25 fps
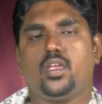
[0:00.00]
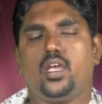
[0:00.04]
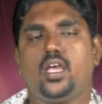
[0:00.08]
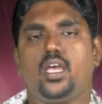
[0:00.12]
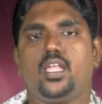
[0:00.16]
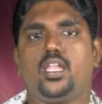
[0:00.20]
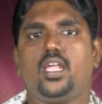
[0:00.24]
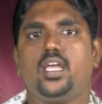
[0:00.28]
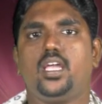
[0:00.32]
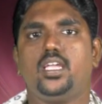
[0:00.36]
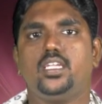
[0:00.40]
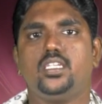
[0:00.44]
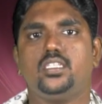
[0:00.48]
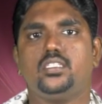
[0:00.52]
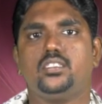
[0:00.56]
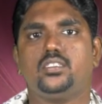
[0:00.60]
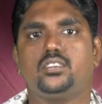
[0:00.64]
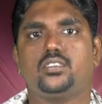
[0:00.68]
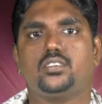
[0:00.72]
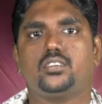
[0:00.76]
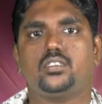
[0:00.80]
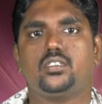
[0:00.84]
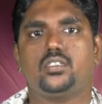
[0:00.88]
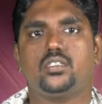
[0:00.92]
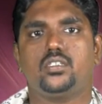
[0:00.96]
Our
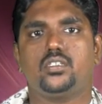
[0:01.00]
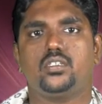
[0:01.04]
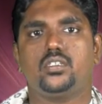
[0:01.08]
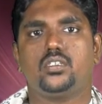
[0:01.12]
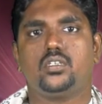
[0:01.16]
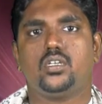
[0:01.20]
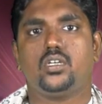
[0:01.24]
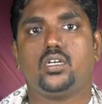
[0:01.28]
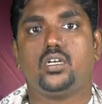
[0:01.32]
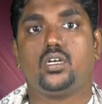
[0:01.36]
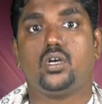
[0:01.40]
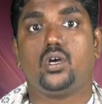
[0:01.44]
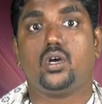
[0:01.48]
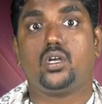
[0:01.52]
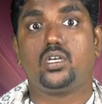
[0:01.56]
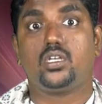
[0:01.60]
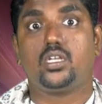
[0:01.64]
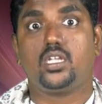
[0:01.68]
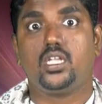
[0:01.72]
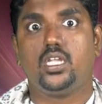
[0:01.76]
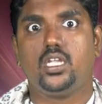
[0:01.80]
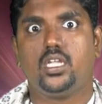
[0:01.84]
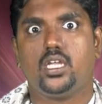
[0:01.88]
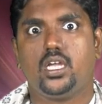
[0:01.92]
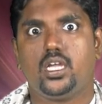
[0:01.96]
eyes, our
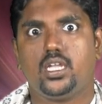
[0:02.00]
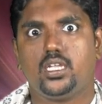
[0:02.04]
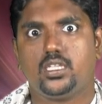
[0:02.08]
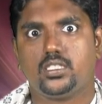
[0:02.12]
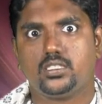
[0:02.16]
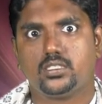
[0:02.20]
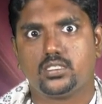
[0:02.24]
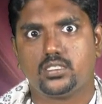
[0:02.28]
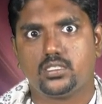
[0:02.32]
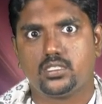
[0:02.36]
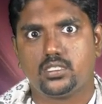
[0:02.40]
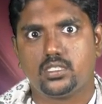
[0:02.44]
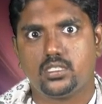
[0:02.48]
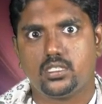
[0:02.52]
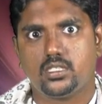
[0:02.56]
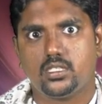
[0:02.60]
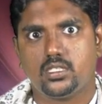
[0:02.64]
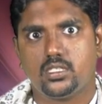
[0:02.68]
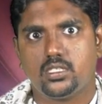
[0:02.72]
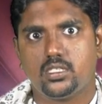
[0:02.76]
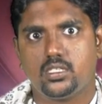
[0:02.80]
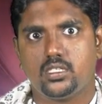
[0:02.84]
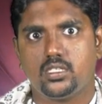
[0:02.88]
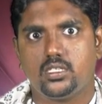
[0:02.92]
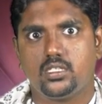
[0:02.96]
haughty eyes,
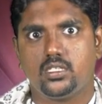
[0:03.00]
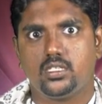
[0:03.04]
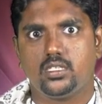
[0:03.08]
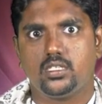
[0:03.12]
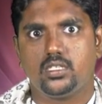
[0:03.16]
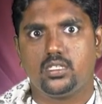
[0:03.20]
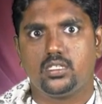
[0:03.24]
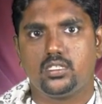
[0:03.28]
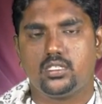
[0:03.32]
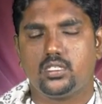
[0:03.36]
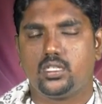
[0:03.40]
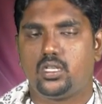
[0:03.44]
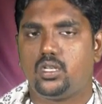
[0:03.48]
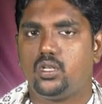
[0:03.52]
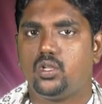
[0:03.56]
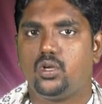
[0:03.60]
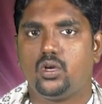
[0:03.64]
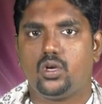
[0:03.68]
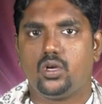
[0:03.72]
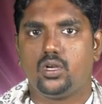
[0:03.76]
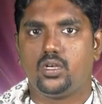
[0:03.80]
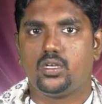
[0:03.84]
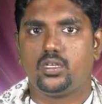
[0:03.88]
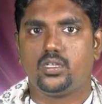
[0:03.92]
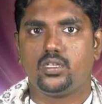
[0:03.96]
the
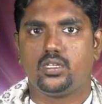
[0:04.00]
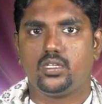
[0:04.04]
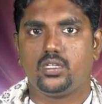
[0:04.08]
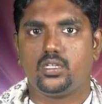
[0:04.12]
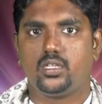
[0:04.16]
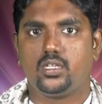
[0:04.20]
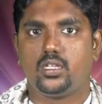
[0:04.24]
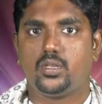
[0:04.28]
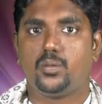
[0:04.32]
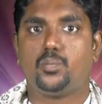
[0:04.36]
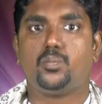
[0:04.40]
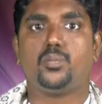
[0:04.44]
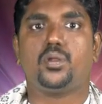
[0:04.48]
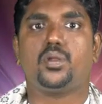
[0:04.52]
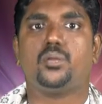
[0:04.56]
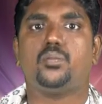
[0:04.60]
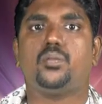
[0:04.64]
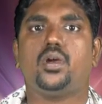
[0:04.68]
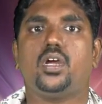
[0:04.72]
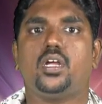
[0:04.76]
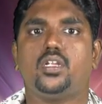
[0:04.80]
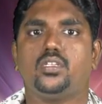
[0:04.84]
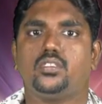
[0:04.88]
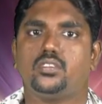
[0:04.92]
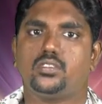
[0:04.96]
Lord
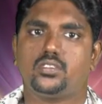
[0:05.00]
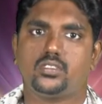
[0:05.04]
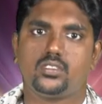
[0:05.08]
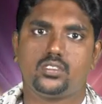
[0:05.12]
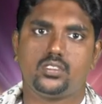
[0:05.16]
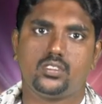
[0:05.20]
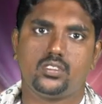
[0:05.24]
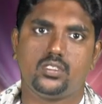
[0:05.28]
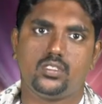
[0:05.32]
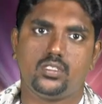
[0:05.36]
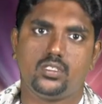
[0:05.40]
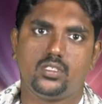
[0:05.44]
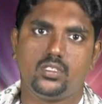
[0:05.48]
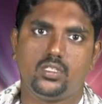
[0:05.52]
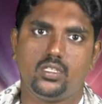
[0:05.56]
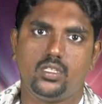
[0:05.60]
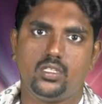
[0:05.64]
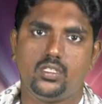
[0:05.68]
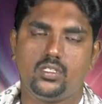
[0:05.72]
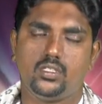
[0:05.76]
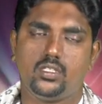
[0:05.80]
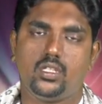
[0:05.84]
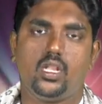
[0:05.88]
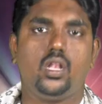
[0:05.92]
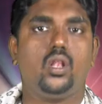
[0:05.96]
reprimands,
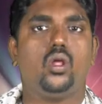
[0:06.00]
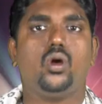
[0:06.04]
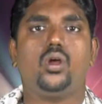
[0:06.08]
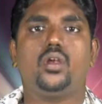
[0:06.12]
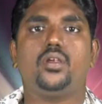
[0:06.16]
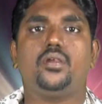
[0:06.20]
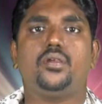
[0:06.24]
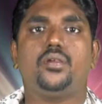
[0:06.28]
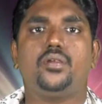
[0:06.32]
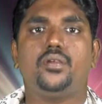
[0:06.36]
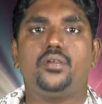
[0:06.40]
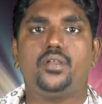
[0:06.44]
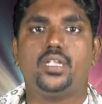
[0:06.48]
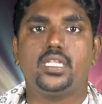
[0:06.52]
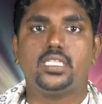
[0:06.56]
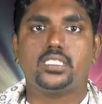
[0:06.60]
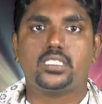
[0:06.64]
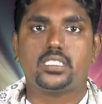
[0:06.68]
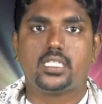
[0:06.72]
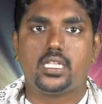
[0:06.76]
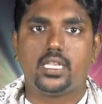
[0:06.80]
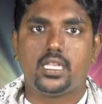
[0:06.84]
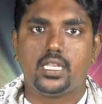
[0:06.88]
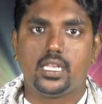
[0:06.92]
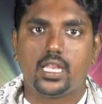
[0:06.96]
the Lord
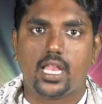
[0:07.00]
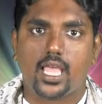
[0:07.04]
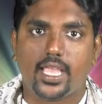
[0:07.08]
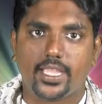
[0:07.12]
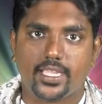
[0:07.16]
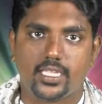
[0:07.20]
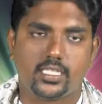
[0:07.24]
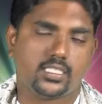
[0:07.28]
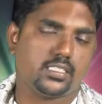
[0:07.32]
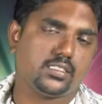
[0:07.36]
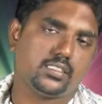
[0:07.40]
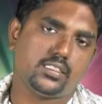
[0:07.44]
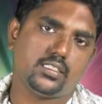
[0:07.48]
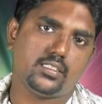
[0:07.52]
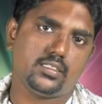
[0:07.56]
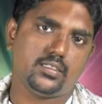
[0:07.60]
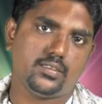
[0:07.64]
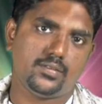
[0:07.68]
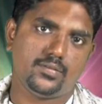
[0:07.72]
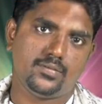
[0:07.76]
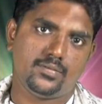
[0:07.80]
dislikes.